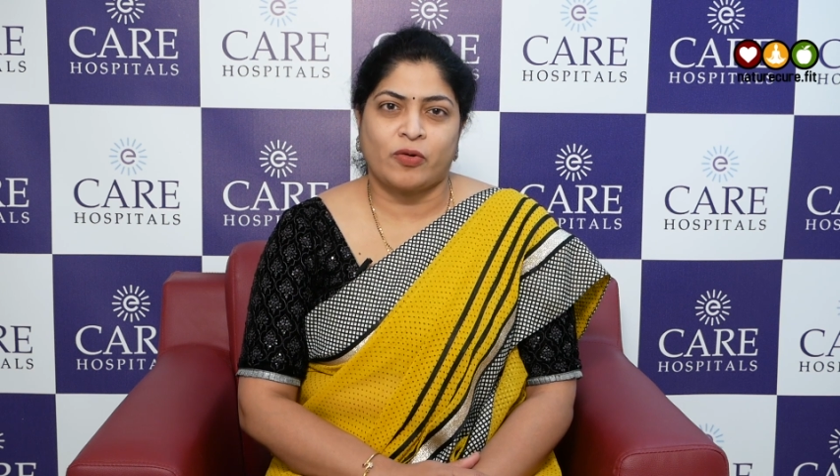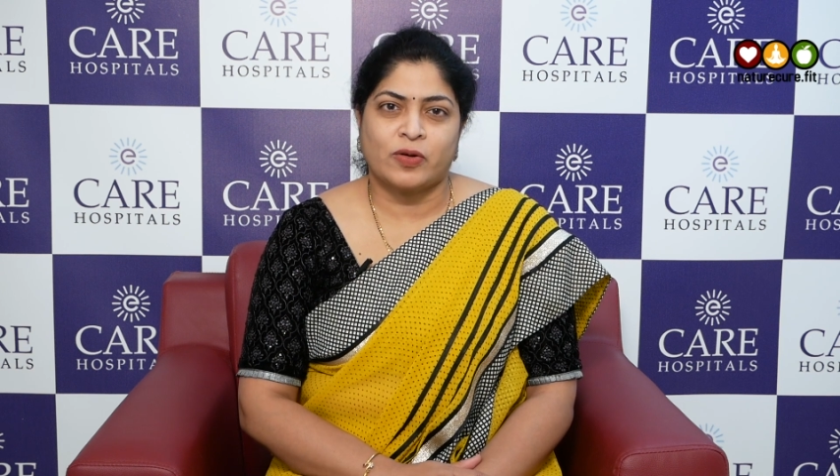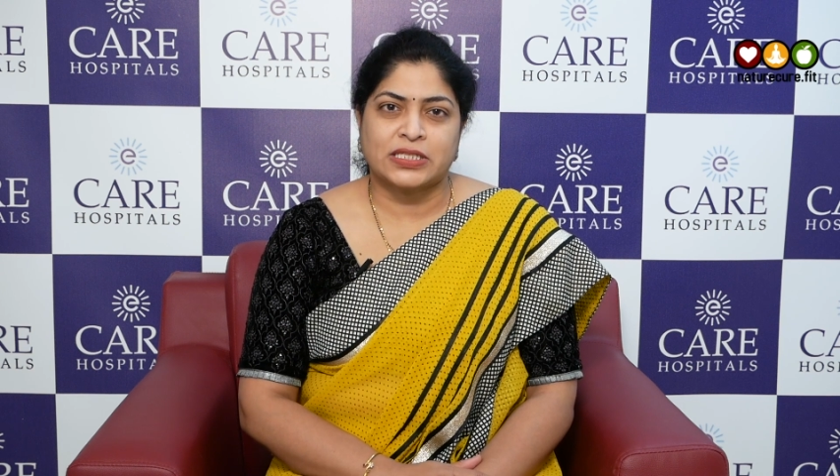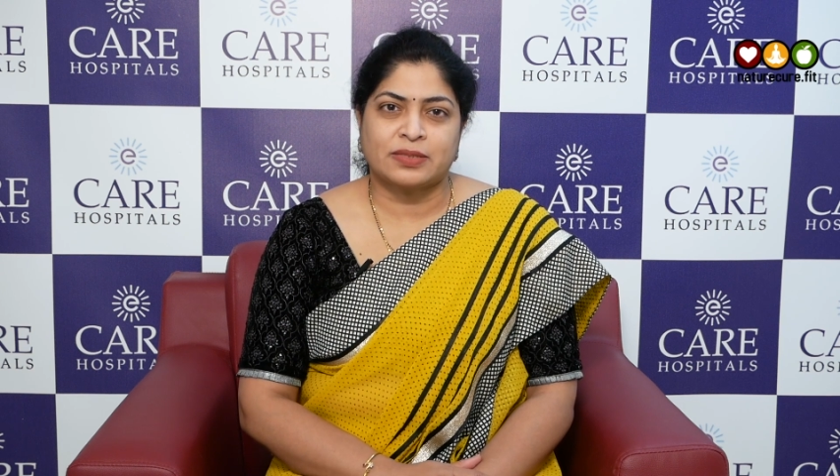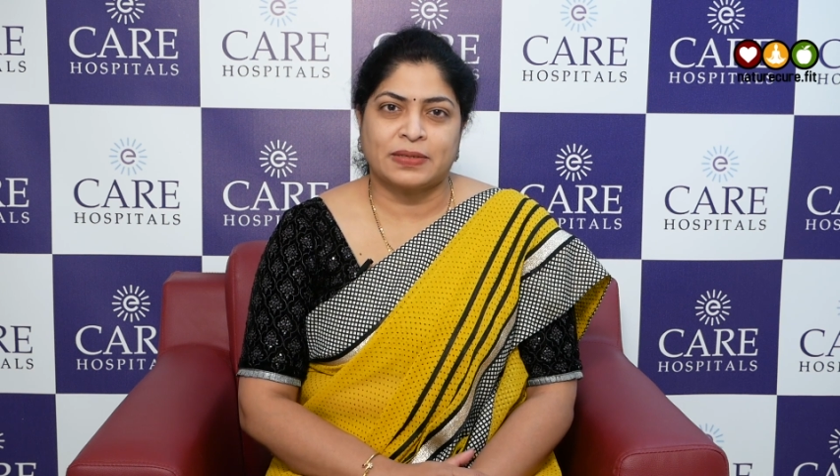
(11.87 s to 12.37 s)

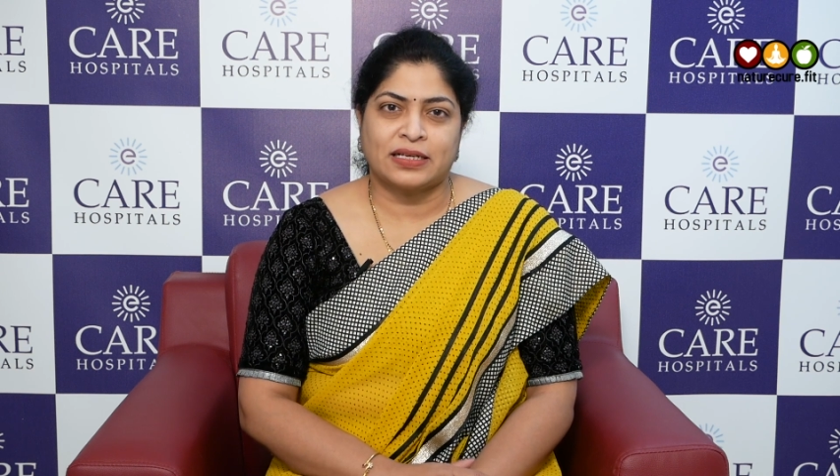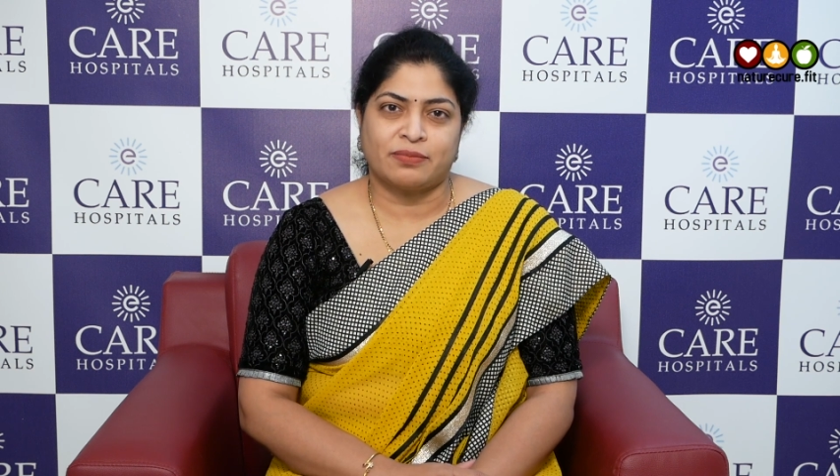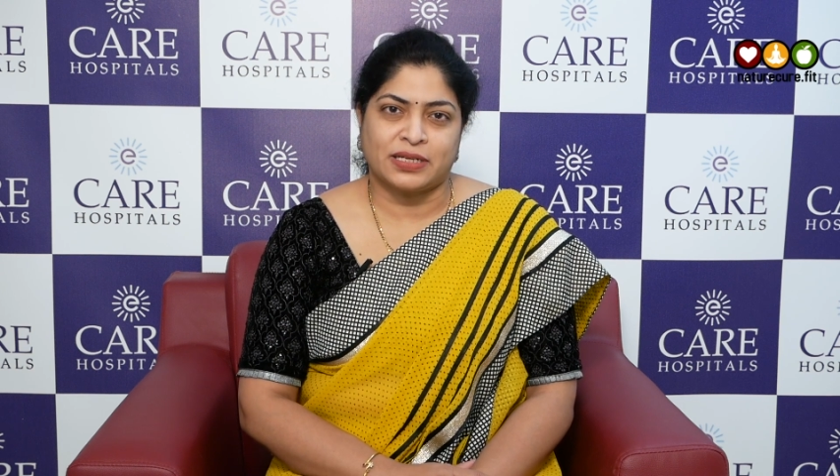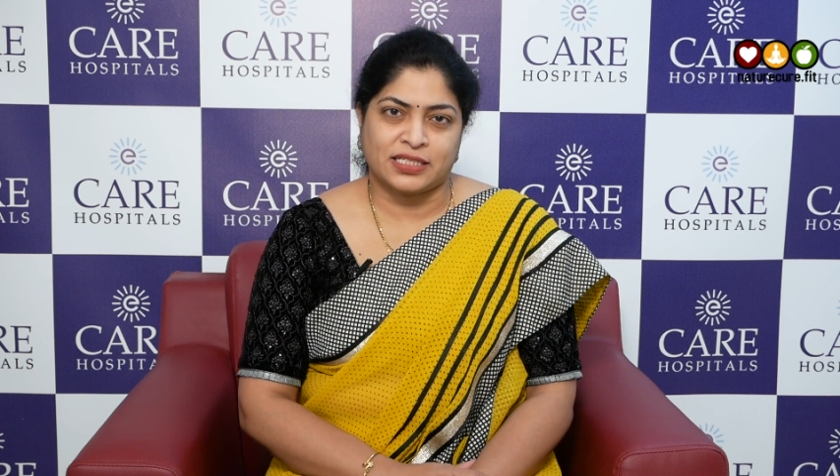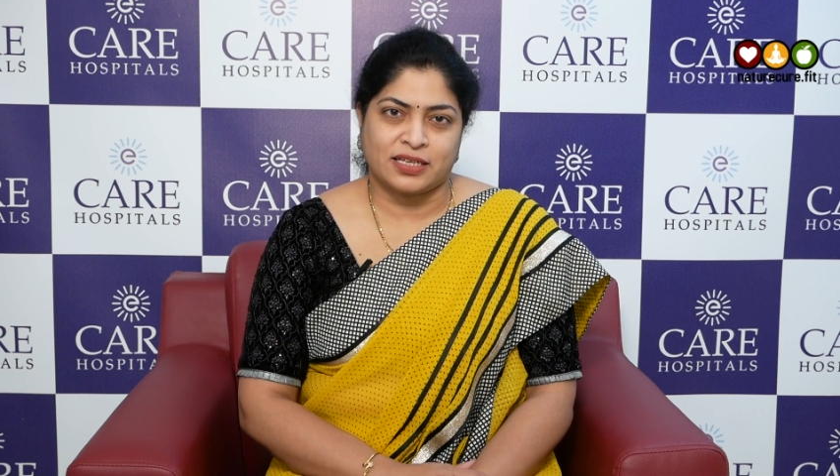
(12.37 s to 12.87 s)
Hospital,
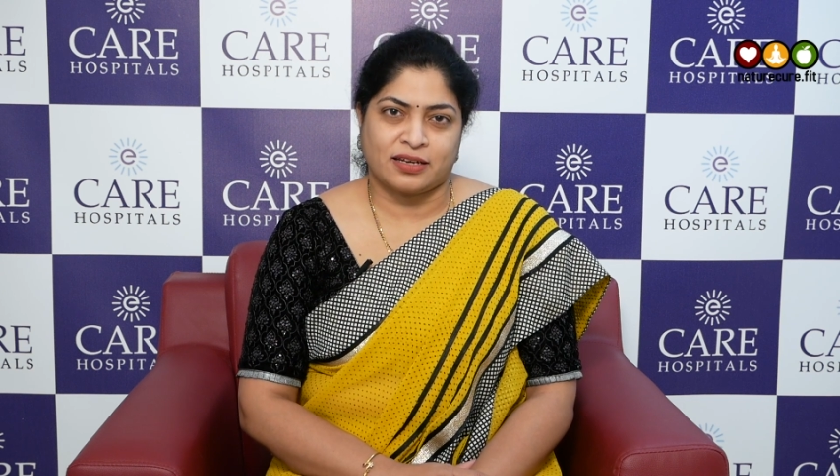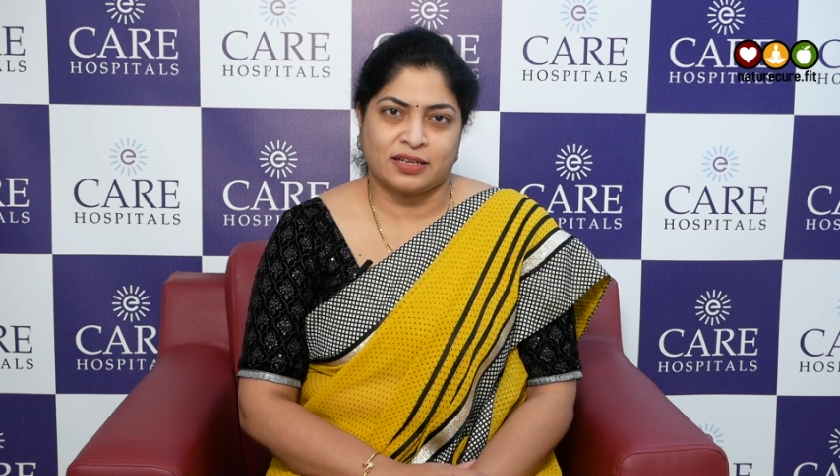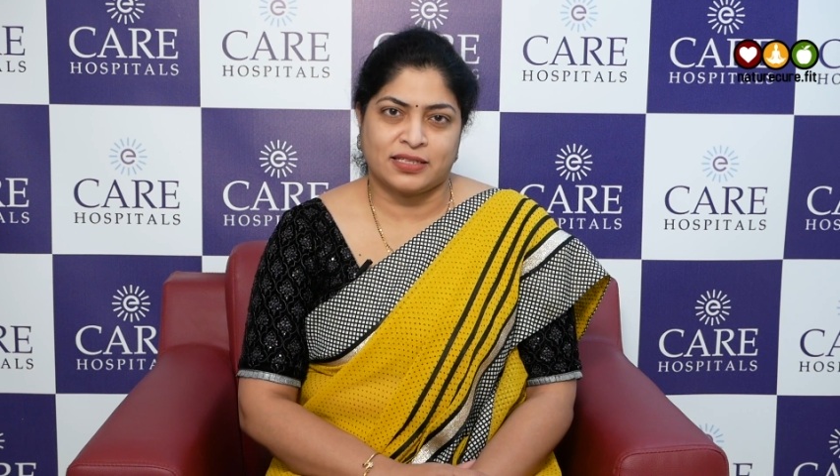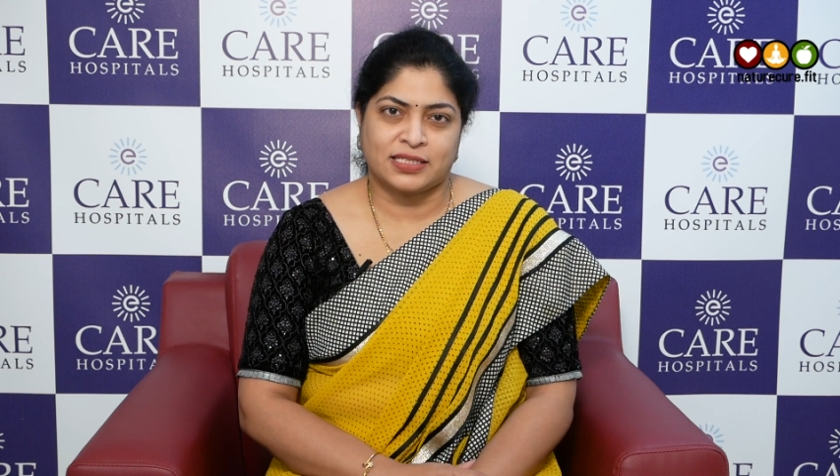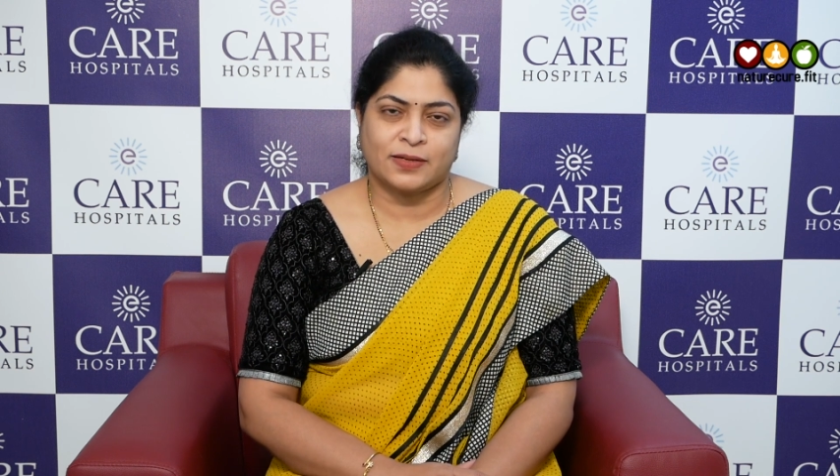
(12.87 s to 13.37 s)
Bandara
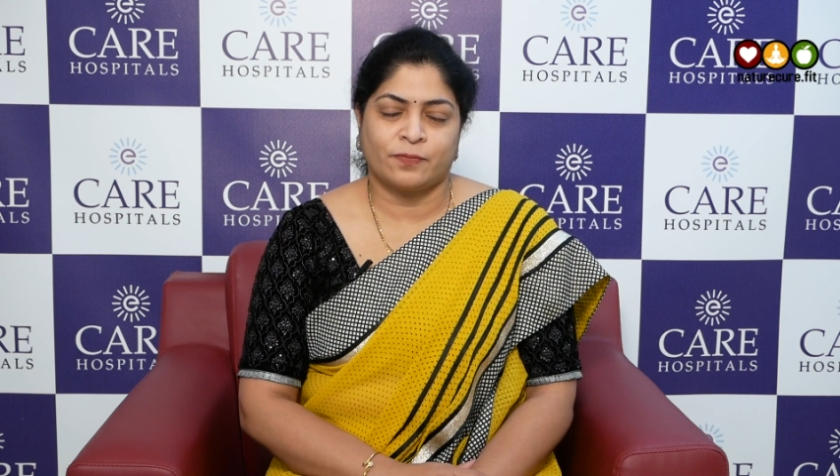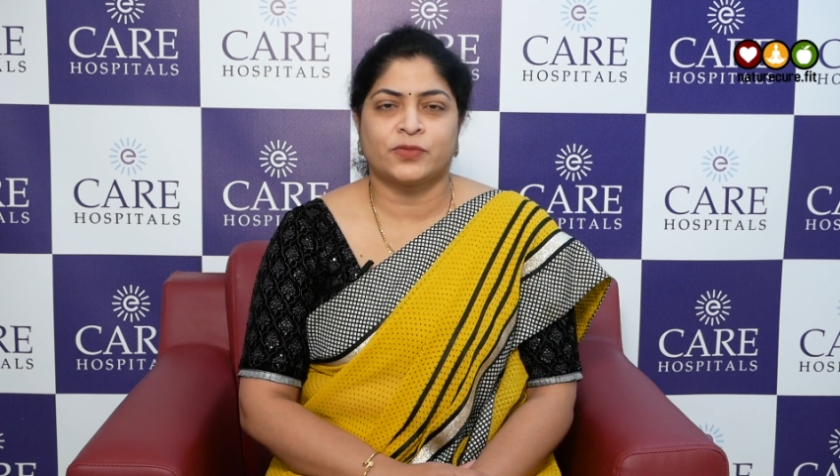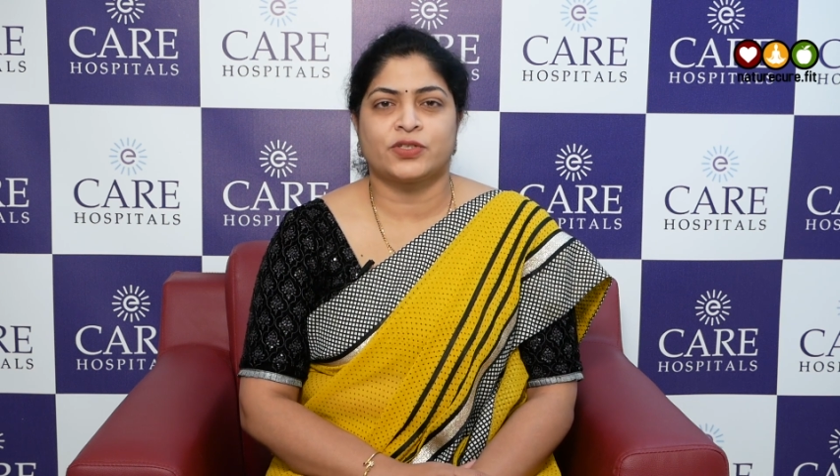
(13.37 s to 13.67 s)
Hills.